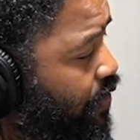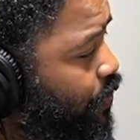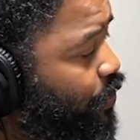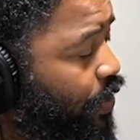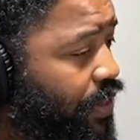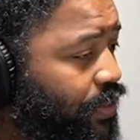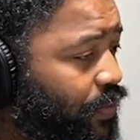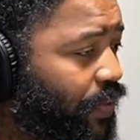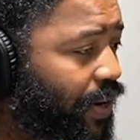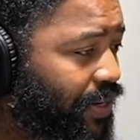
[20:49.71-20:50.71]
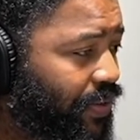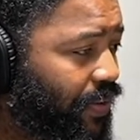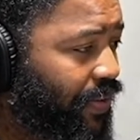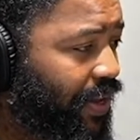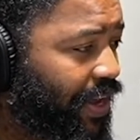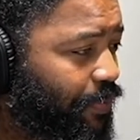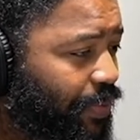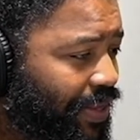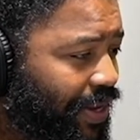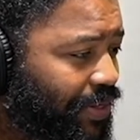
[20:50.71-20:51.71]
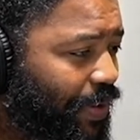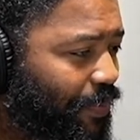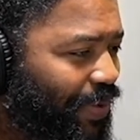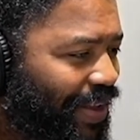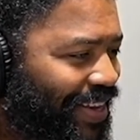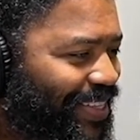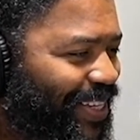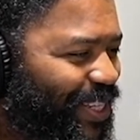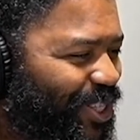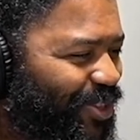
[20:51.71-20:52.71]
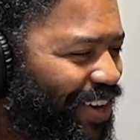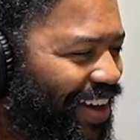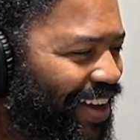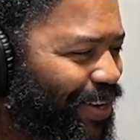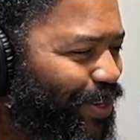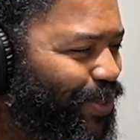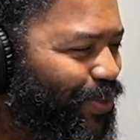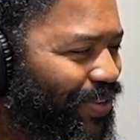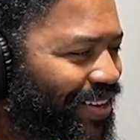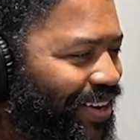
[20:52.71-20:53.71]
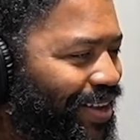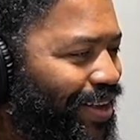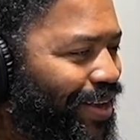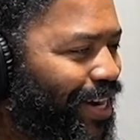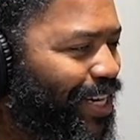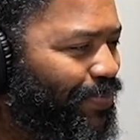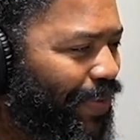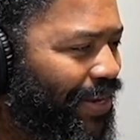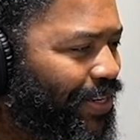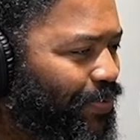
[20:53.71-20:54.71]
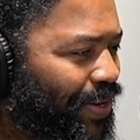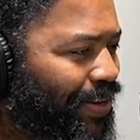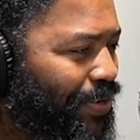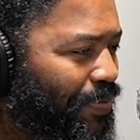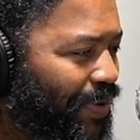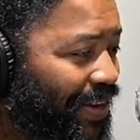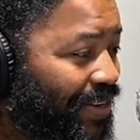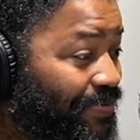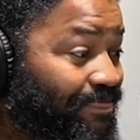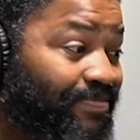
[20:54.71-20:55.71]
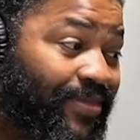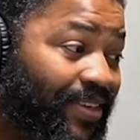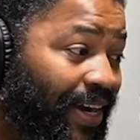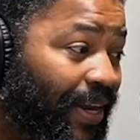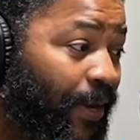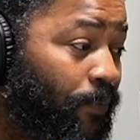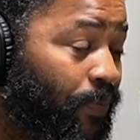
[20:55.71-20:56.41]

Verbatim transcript: Sorry to rant on that, but that is my biggest issue in our industry is maintenance being underpaid. All right.